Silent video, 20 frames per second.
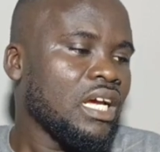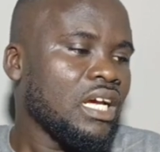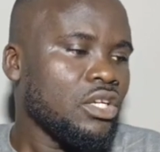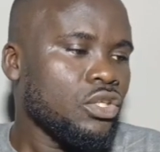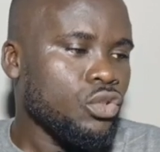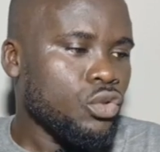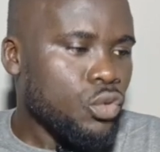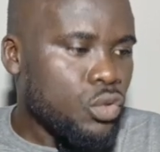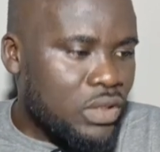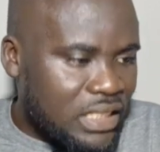
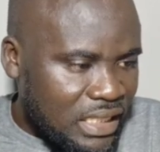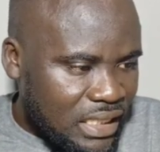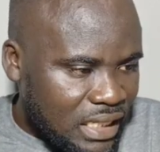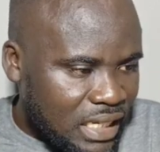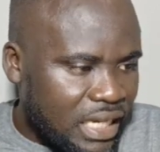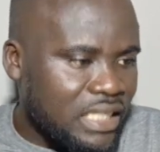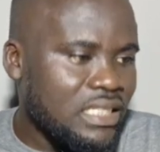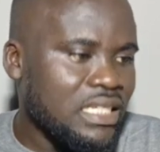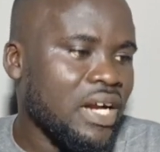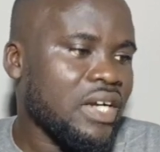
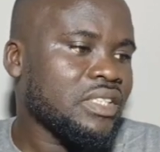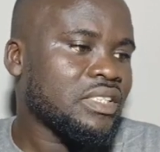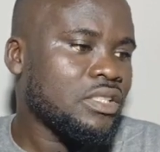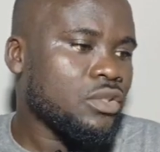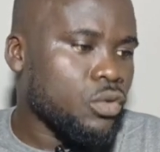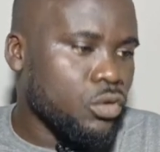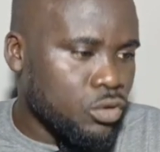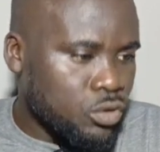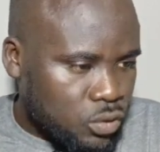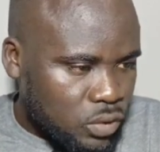
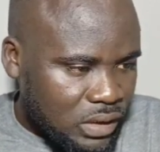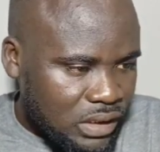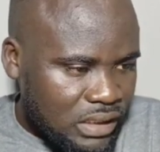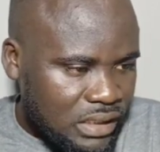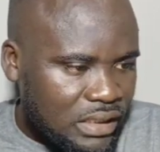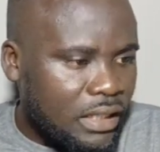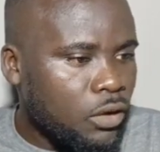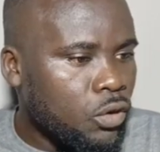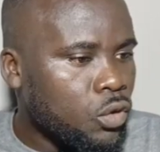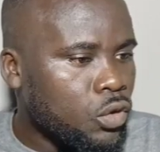UG-SRC Constitution,
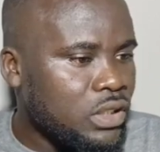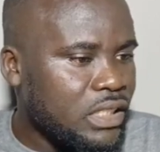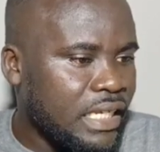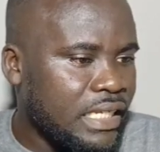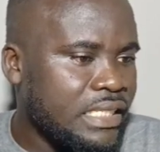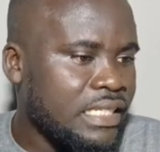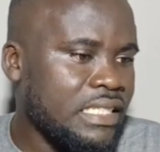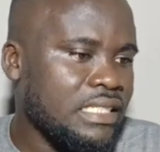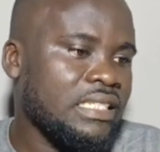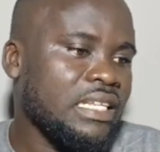the whole
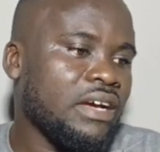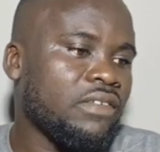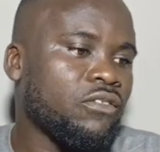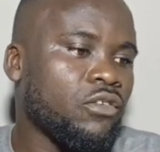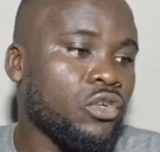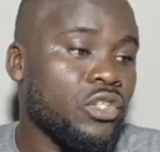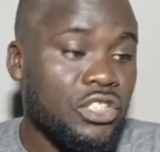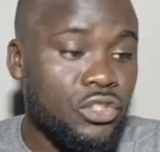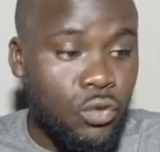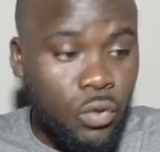ticket is therefore
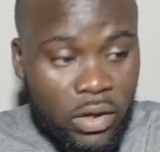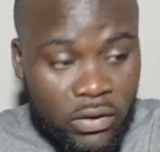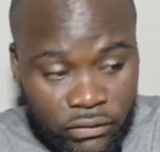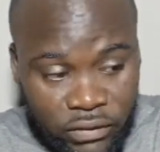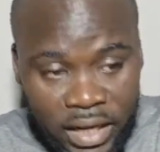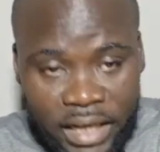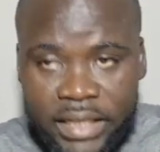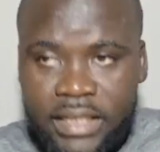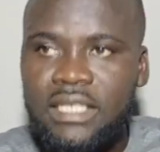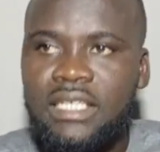
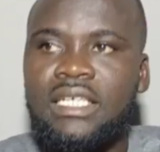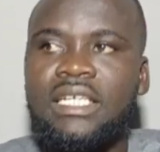disqualified.